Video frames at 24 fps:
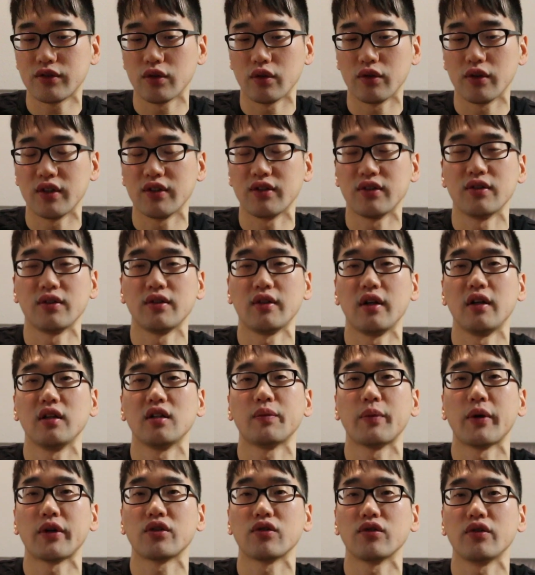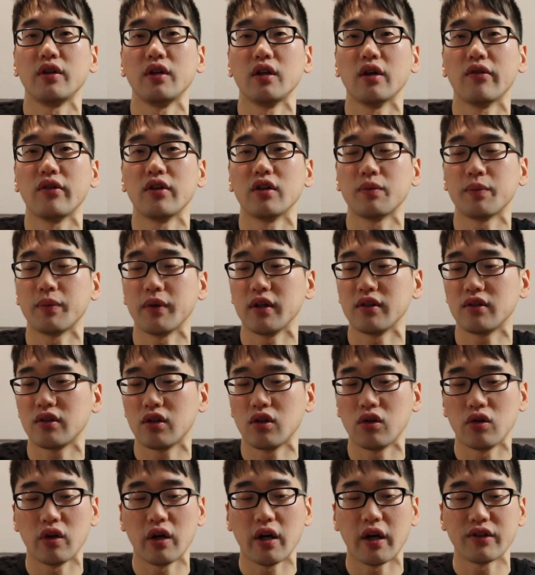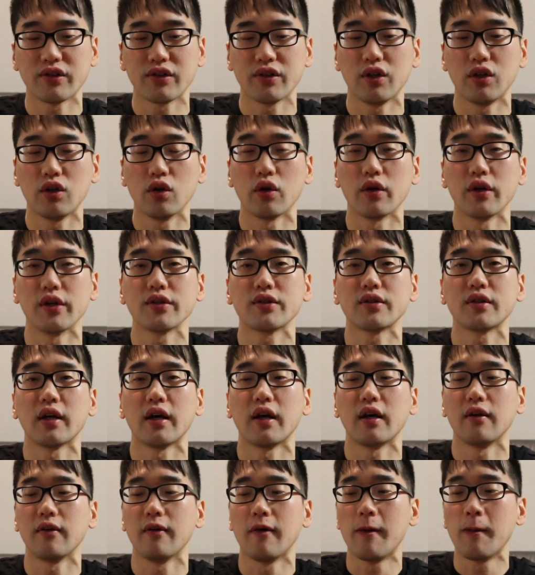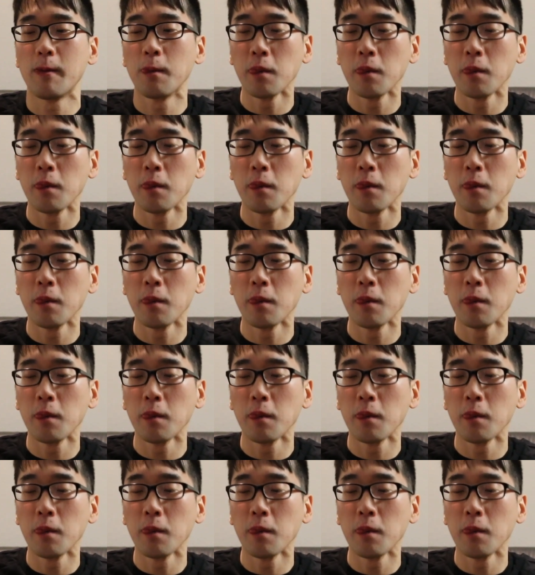So this is a specialty of this place, Curiosity Donuts, that